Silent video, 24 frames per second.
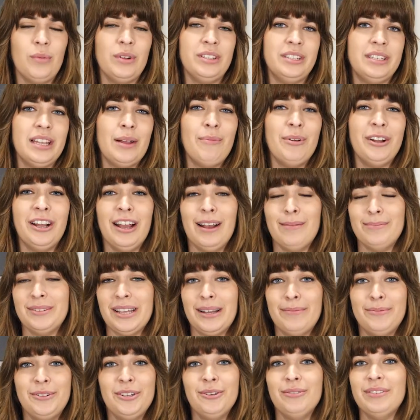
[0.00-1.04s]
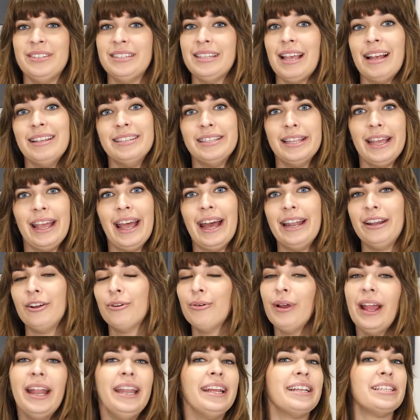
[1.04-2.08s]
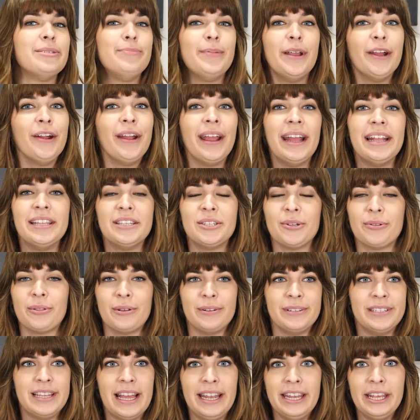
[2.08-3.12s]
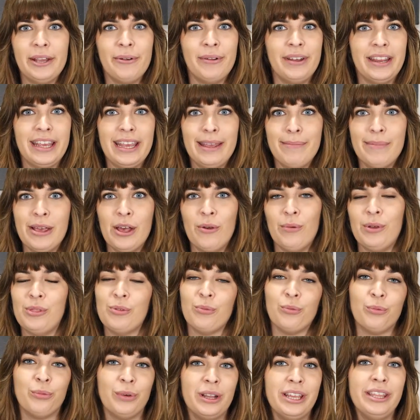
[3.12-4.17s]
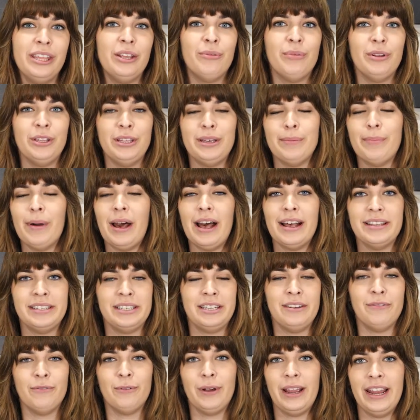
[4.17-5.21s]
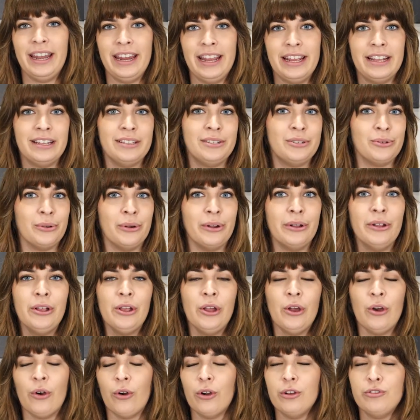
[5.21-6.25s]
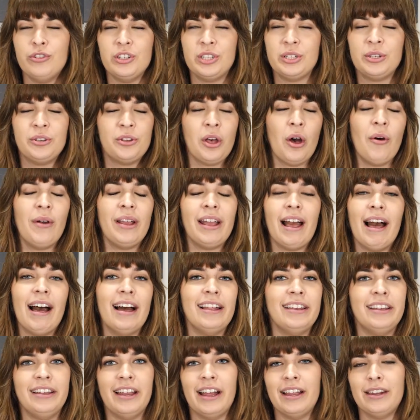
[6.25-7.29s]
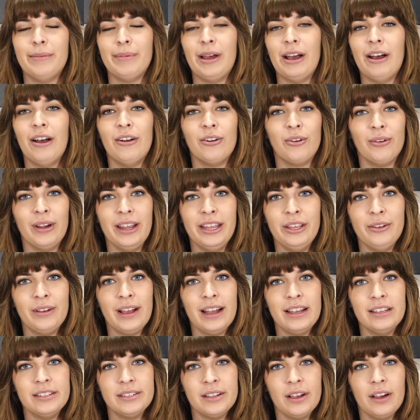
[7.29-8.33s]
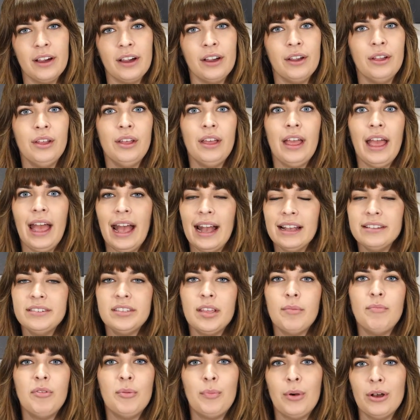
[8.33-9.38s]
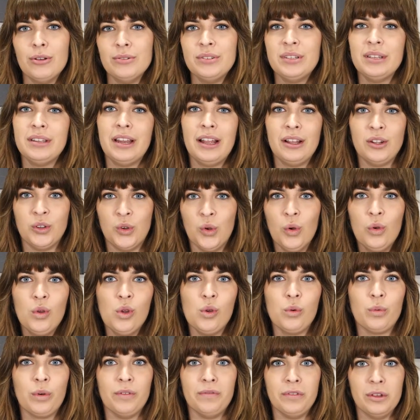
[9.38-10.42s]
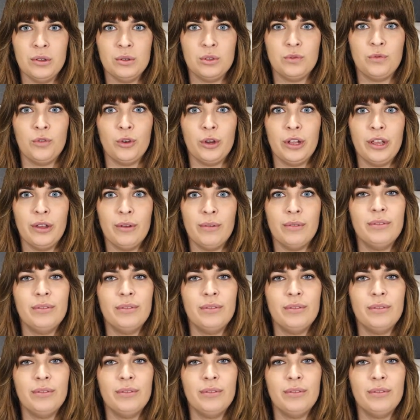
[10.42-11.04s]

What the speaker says: when someone comes up to you and says they had a great experience, or they're sending you an email with really, really positive ratings, or just going on and on about how great you guys are, ask them to post it on Google reviews for you.